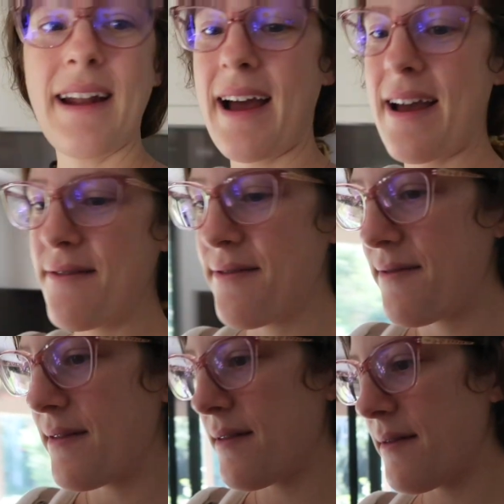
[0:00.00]
that I've
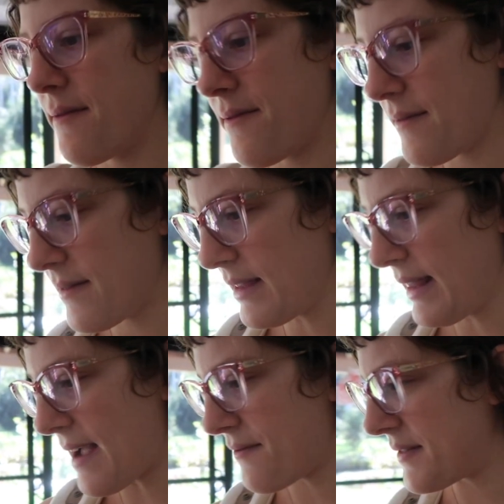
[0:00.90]

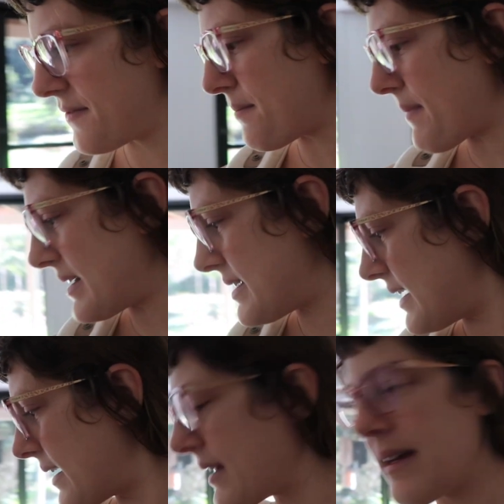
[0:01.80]
left
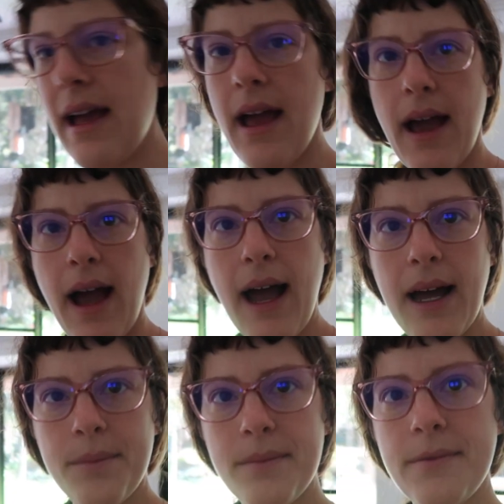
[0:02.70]
fermenting
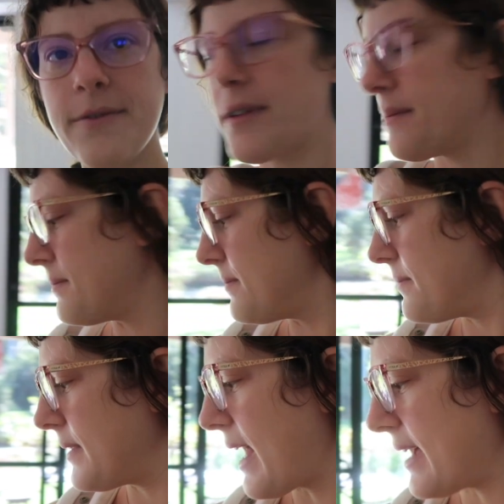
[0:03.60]
from
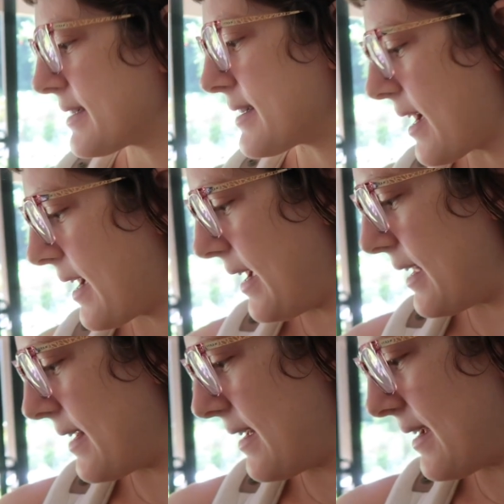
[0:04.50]
last night.